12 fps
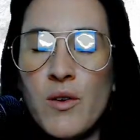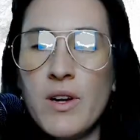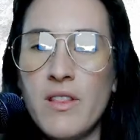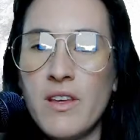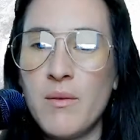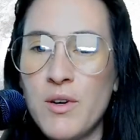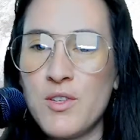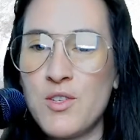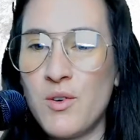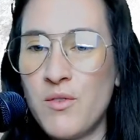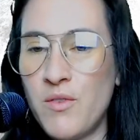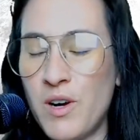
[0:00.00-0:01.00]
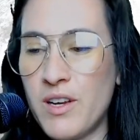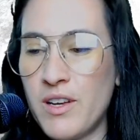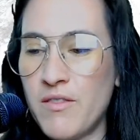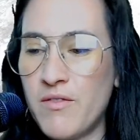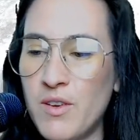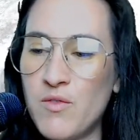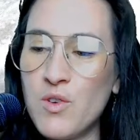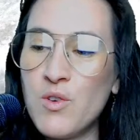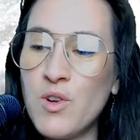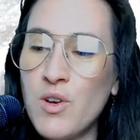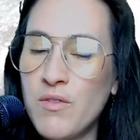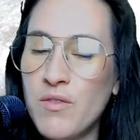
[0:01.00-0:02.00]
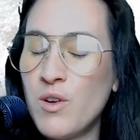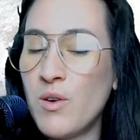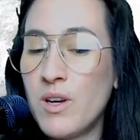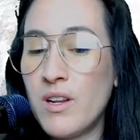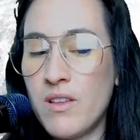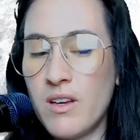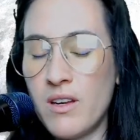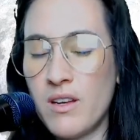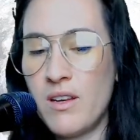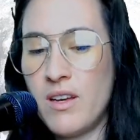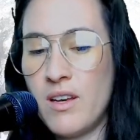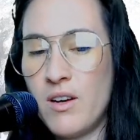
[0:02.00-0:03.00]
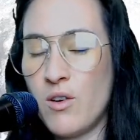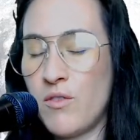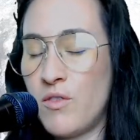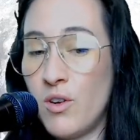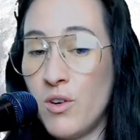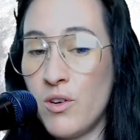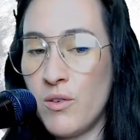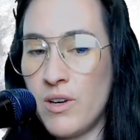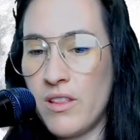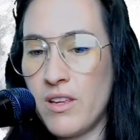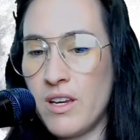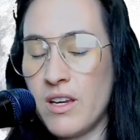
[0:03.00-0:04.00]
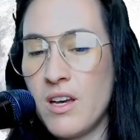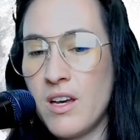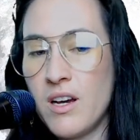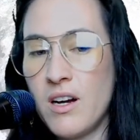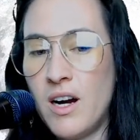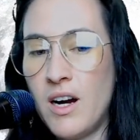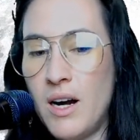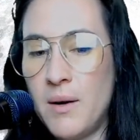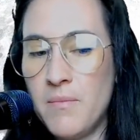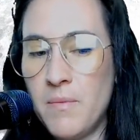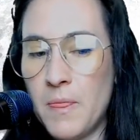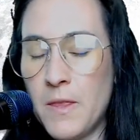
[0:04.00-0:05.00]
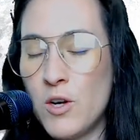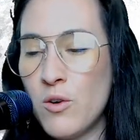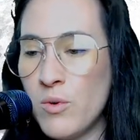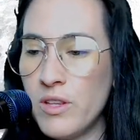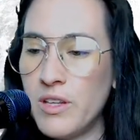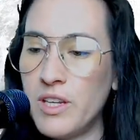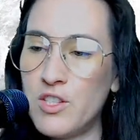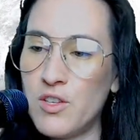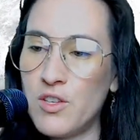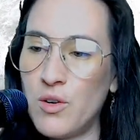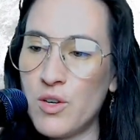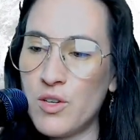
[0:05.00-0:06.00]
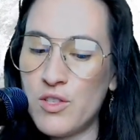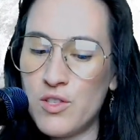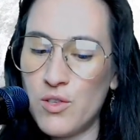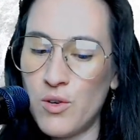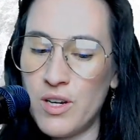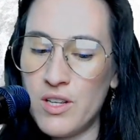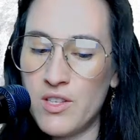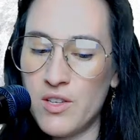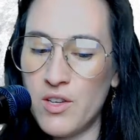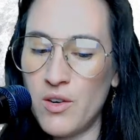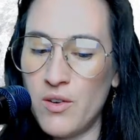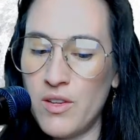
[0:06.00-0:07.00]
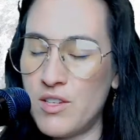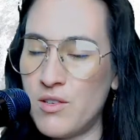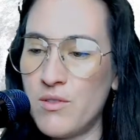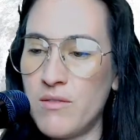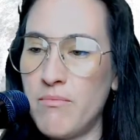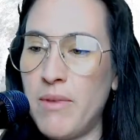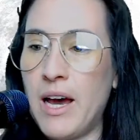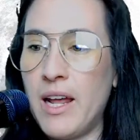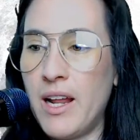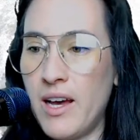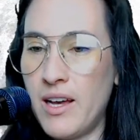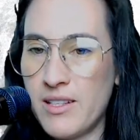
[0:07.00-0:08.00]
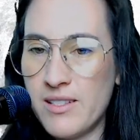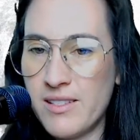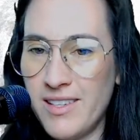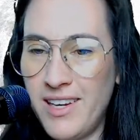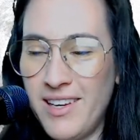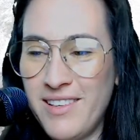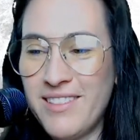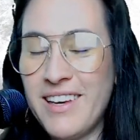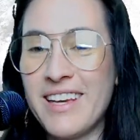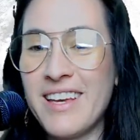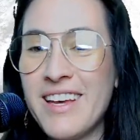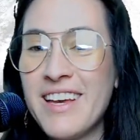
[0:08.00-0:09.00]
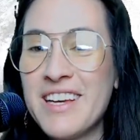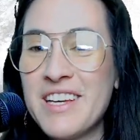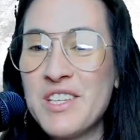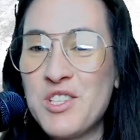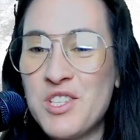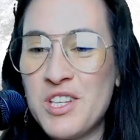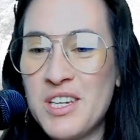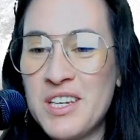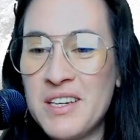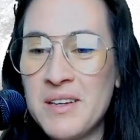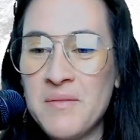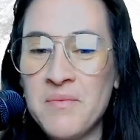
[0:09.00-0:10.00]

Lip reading: anything about Joan of Arc, if you know anything, or if you don't know anything, you don't really need to know her story to know that she was a badass. Like, she